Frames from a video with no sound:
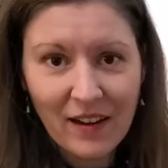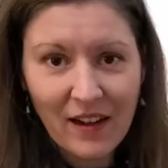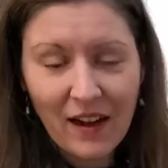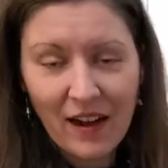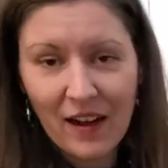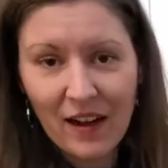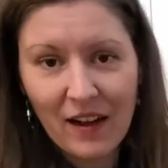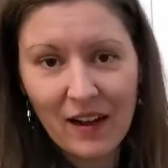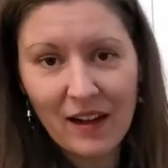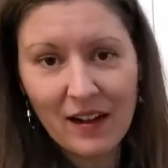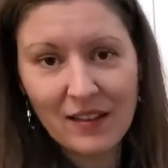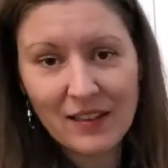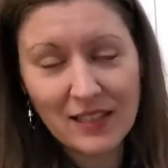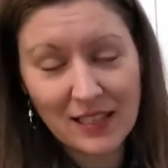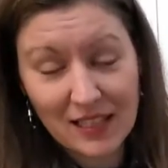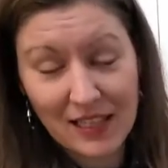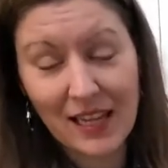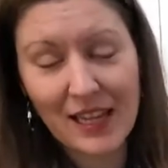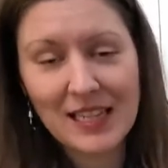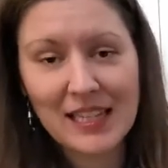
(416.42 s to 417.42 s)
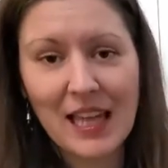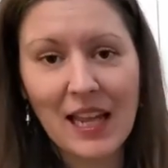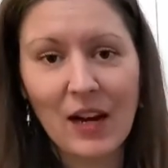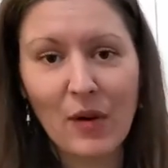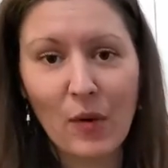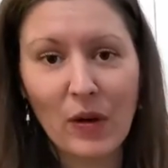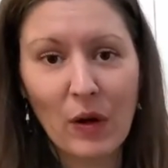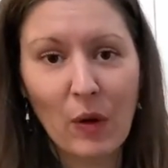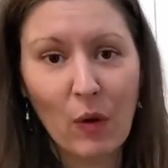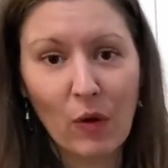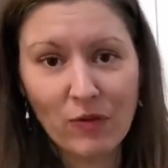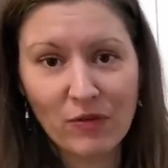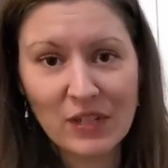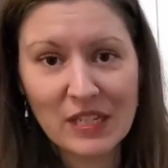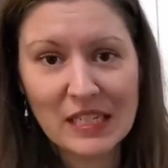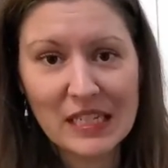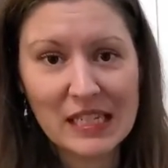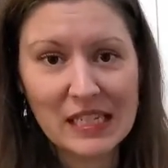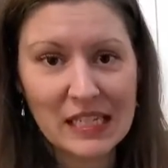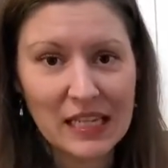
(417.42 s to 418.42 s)
because like I said, I don't wanna over
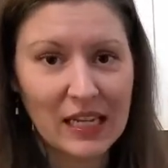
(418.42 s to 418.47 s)
season